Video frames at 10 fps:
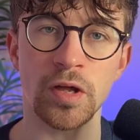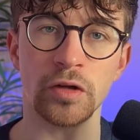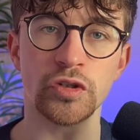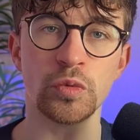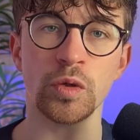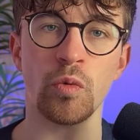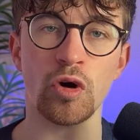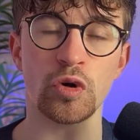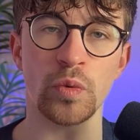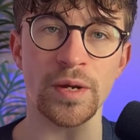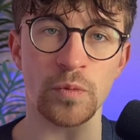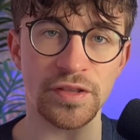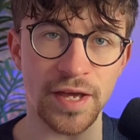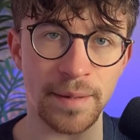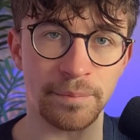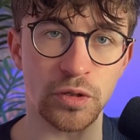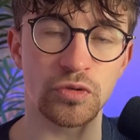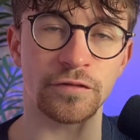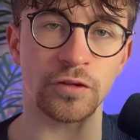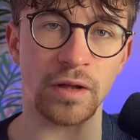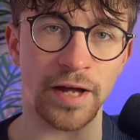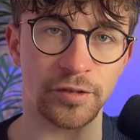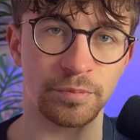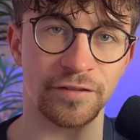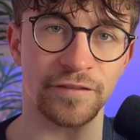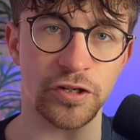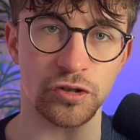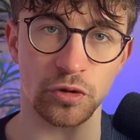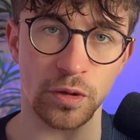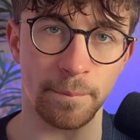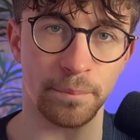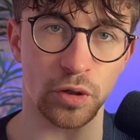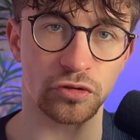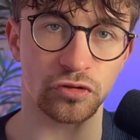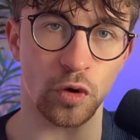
and you will walk away with a beautiful and professional bookstore